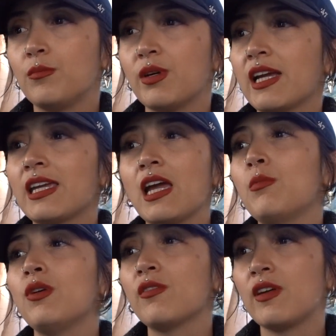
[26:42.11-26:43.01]
But I
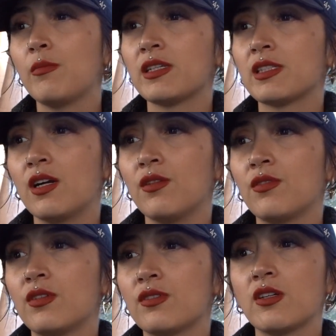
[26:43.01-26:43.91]
can't motivate myself.
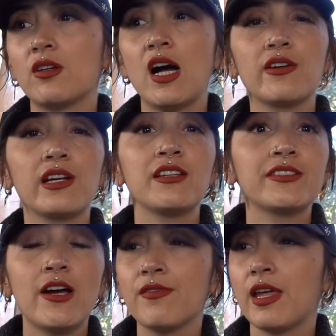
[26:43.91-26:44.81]
So how can I
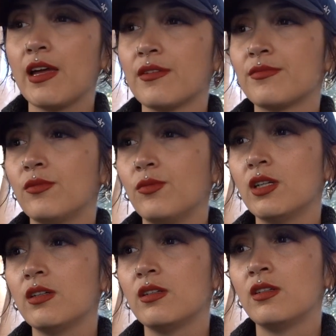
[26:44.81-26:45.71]
solve that?
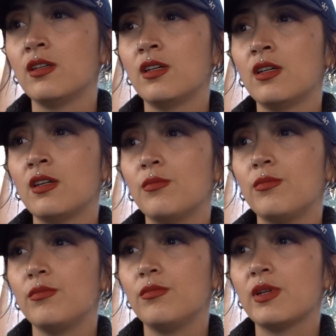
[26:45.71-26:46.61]
Well,
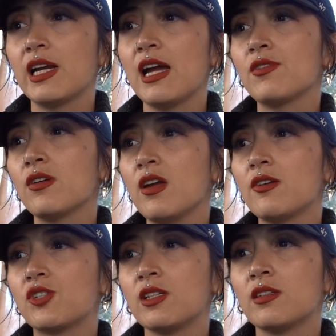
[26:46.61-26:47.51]
but I have no
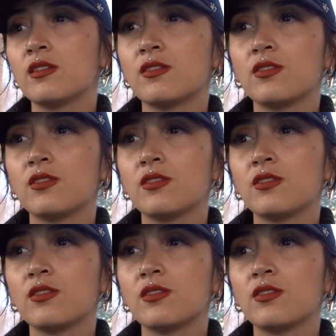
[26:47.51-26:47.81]
energy.